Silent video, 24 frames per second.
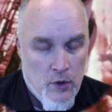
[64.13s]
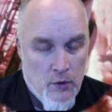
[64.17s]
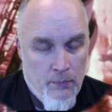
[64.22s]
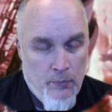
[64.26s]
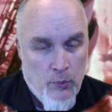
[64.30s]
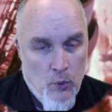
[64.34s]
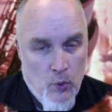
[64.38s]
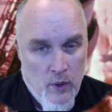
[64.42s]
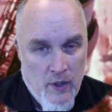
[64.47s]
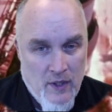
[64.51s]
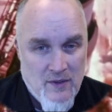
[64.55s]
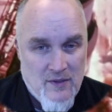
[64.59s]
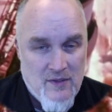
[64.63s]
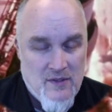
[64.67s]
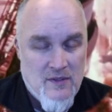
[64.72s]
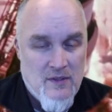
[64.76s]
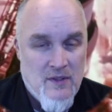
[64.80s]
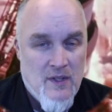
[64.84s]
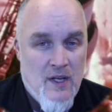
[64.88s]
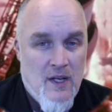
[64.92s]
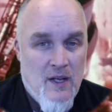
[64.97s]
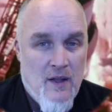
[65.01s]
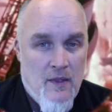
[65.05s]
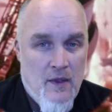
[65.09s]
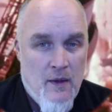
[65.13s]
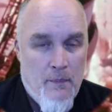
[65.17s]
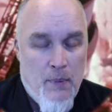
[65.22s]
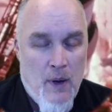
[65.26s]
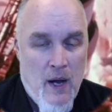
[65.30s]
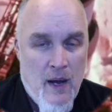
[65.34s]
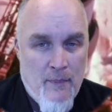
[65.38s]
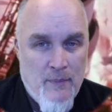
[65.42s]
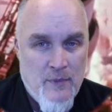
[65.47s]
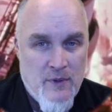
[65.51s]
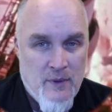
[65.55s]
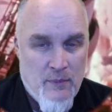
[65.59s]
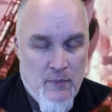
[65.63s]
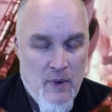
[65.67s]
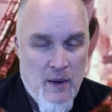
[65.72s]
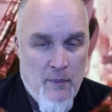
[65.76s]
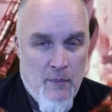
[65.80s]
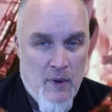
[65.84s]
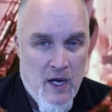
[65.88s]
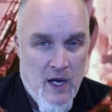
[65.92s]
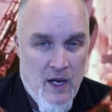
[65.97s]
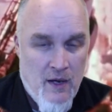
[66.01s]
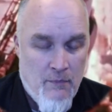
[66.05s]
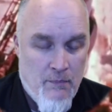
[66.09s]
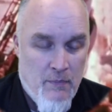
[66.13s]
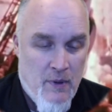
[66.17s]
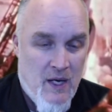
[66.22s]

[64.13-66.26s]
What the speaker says: points that pop into my mind.